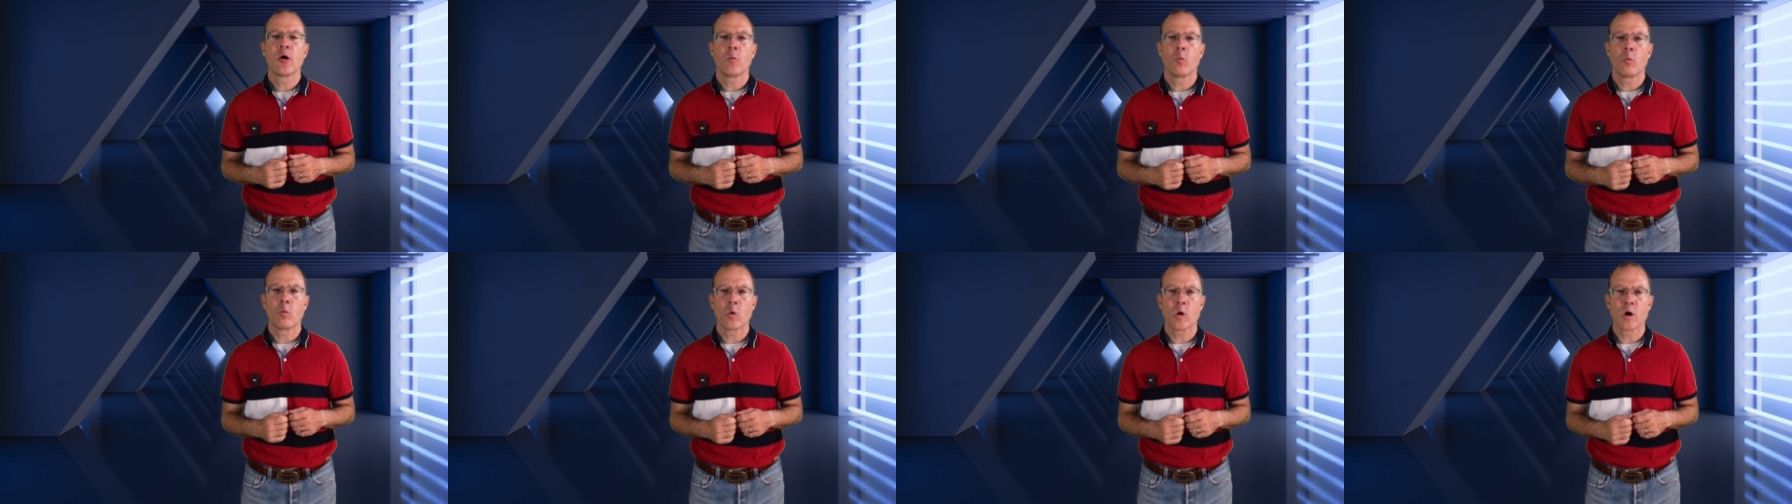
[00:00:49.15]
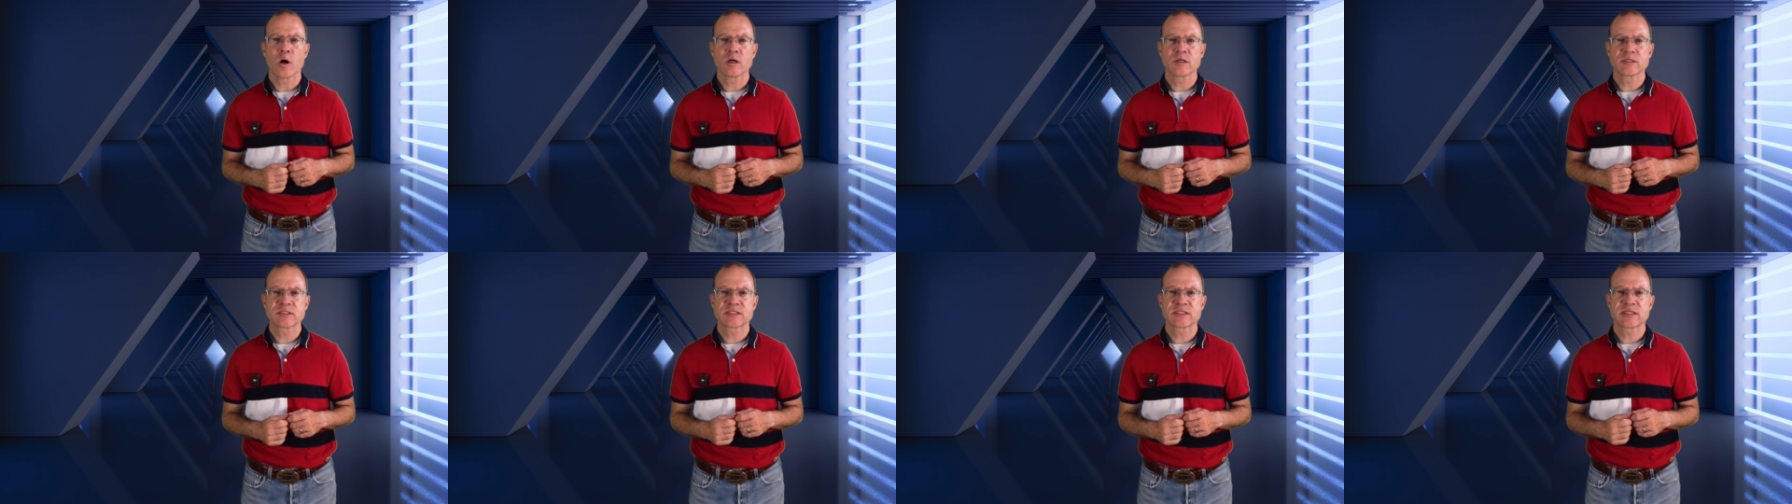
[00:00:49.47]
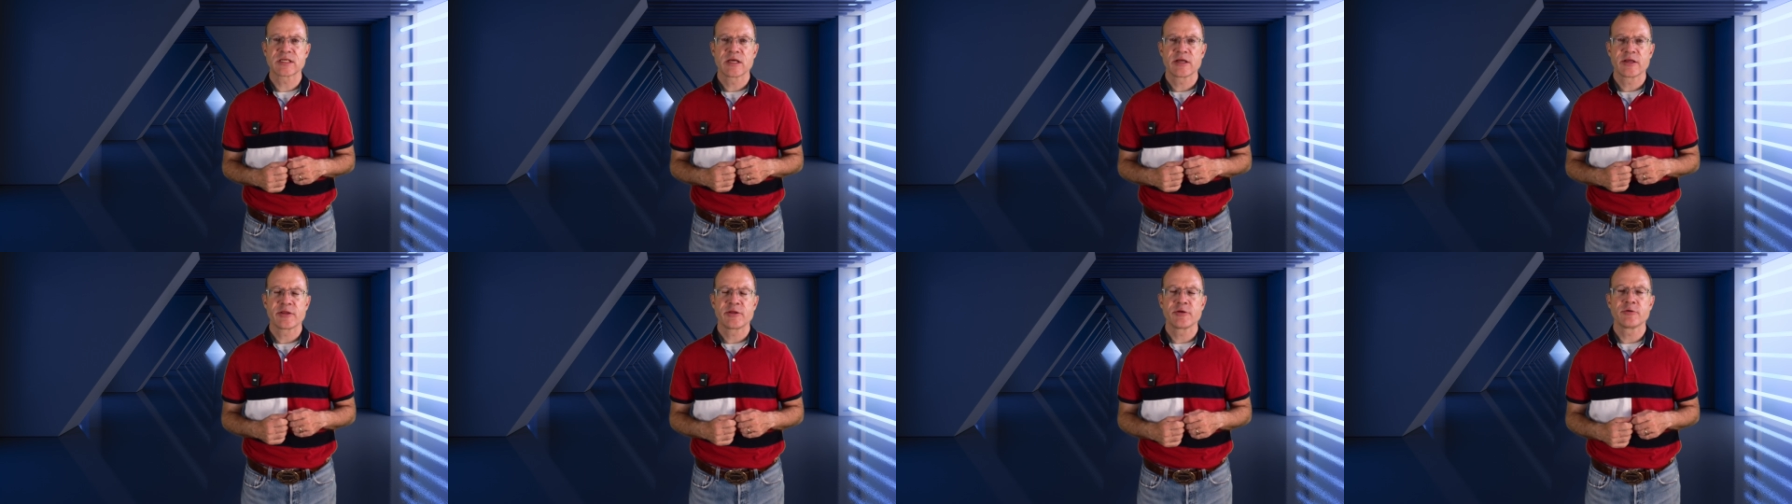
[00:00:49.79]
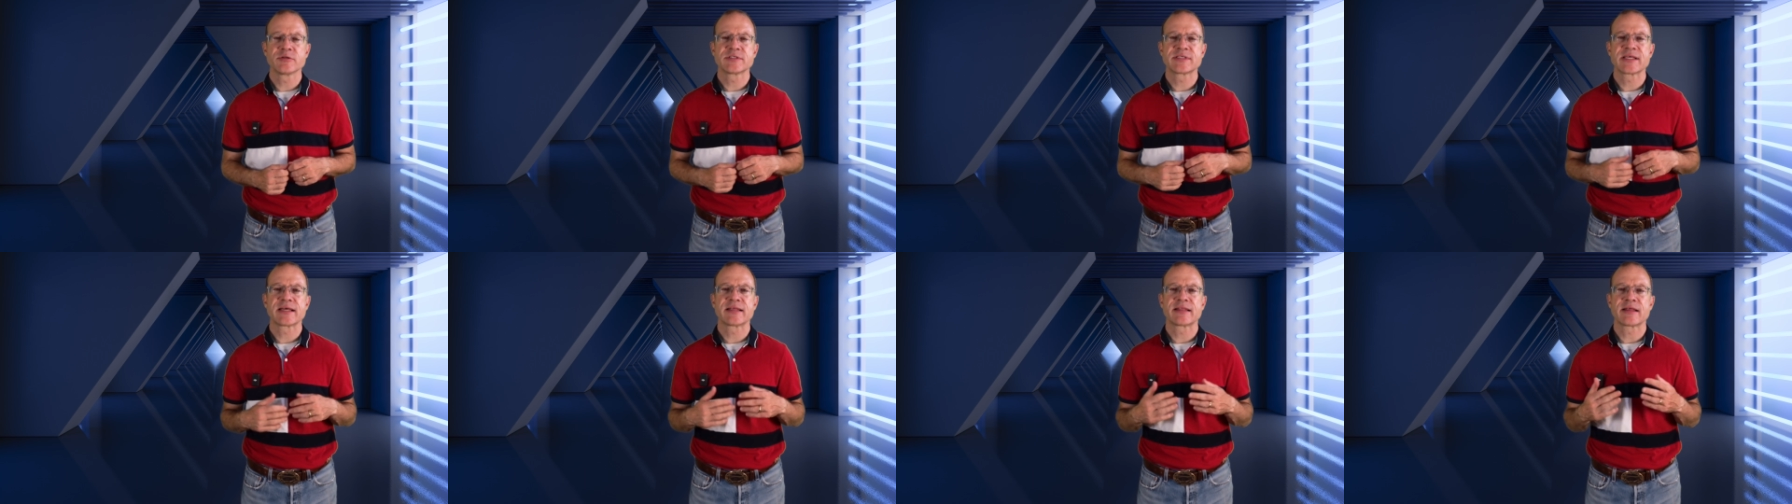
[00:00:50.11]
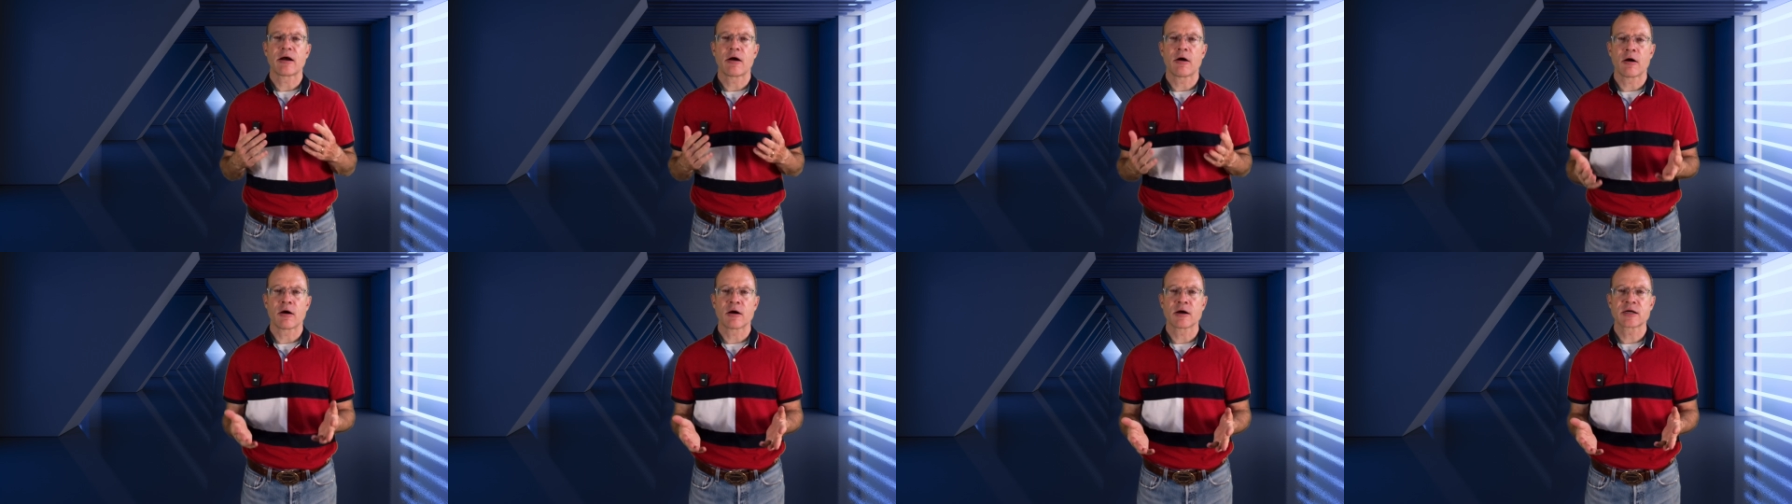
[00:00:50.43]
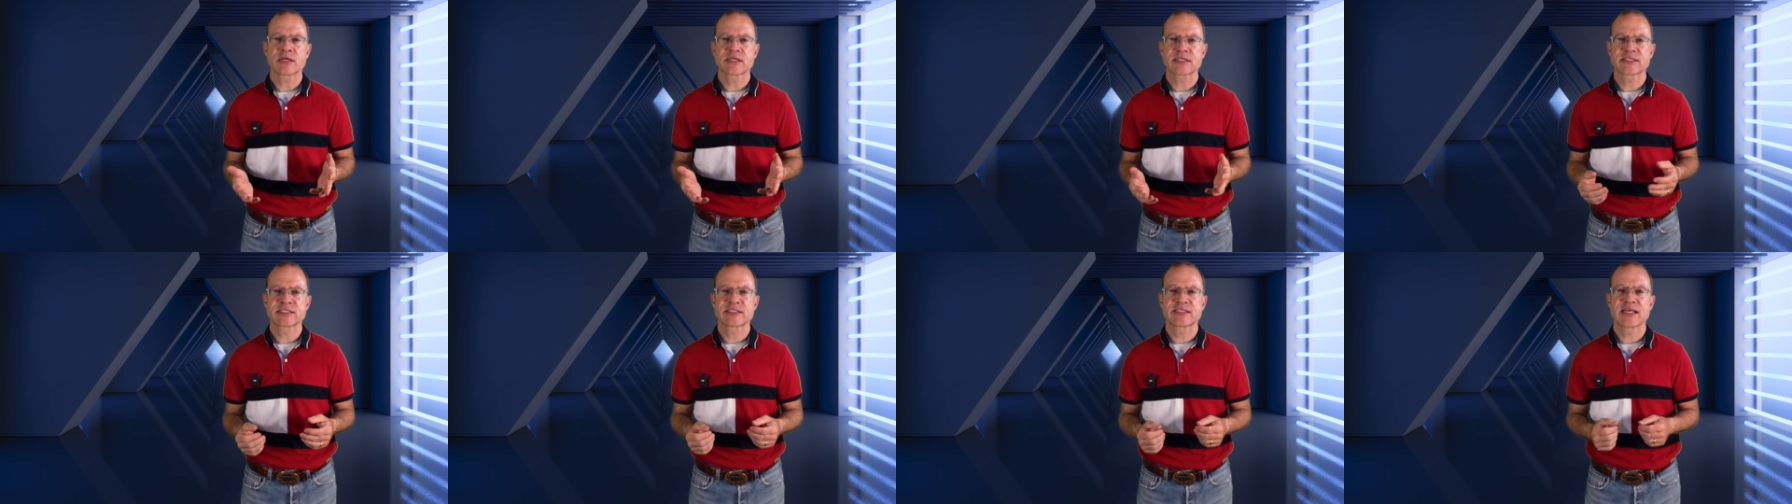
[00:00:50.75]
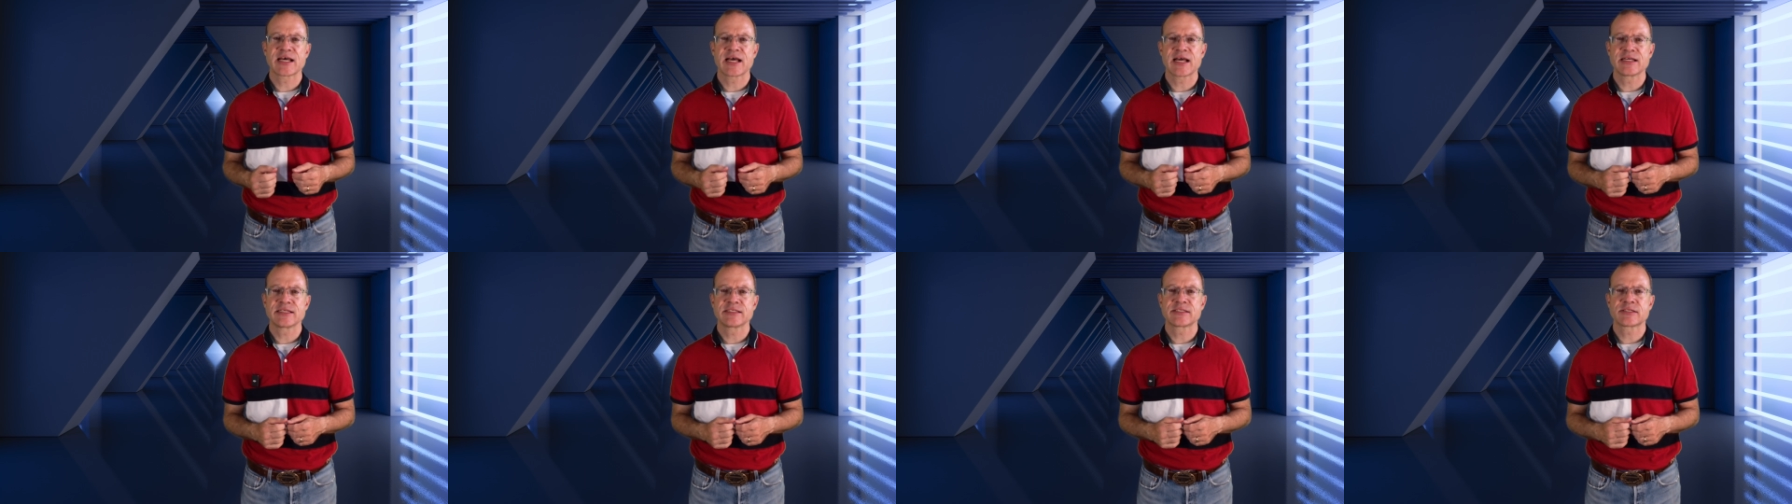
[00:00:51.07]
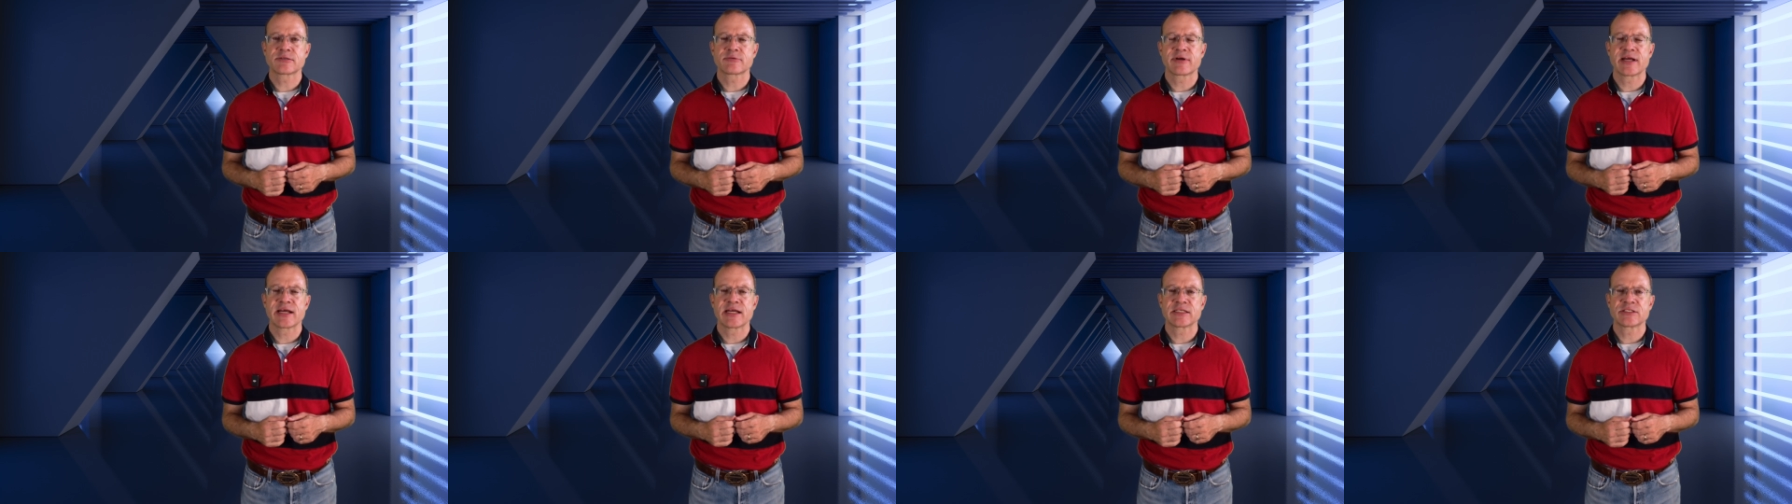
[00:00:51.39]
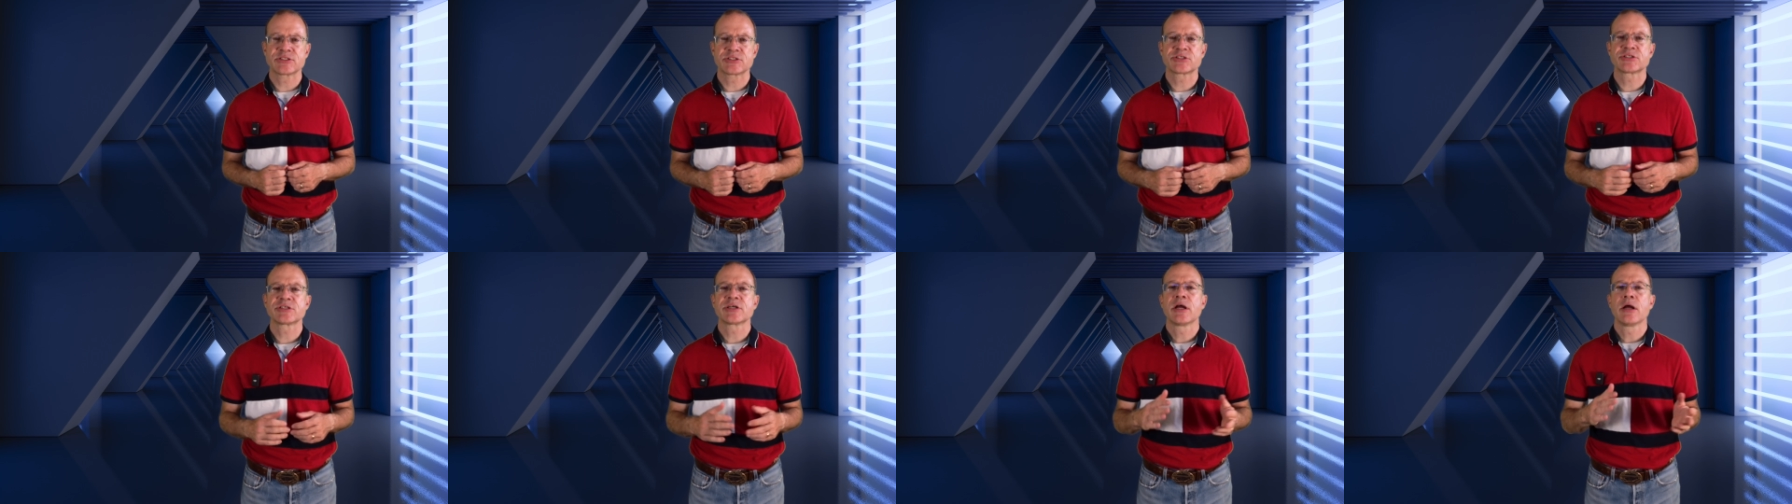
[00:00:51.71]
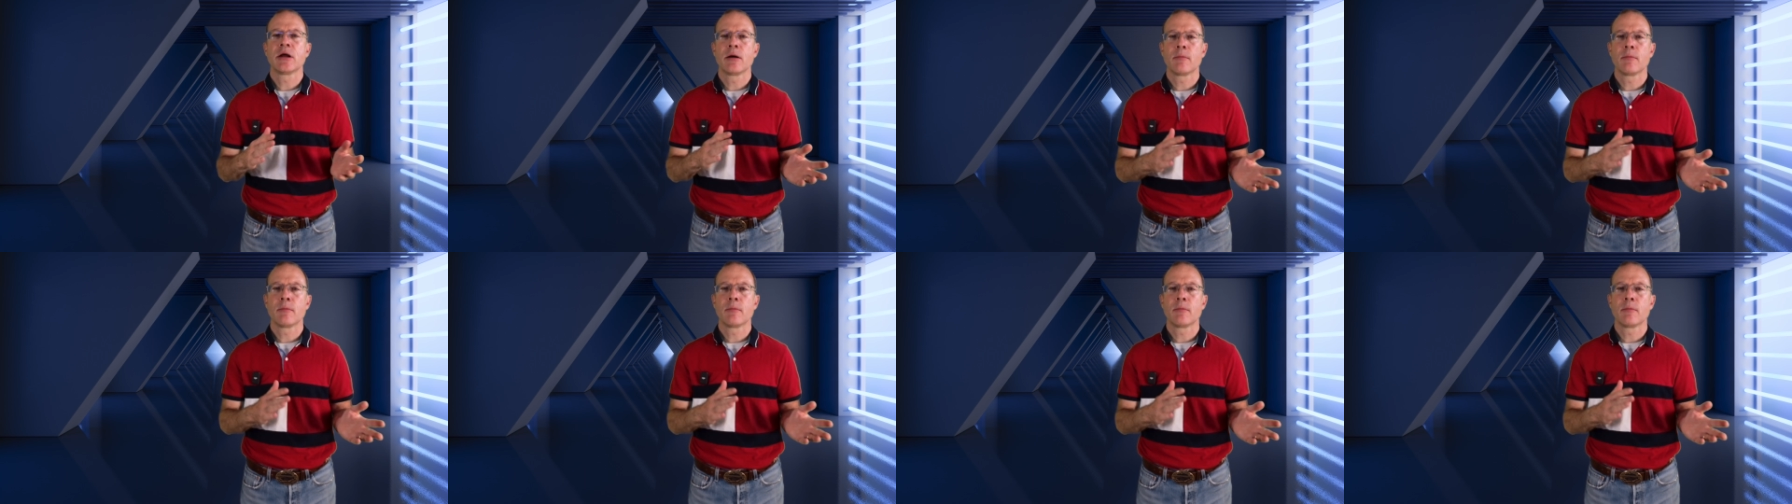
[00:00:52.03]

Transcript: was using the arcsine stretch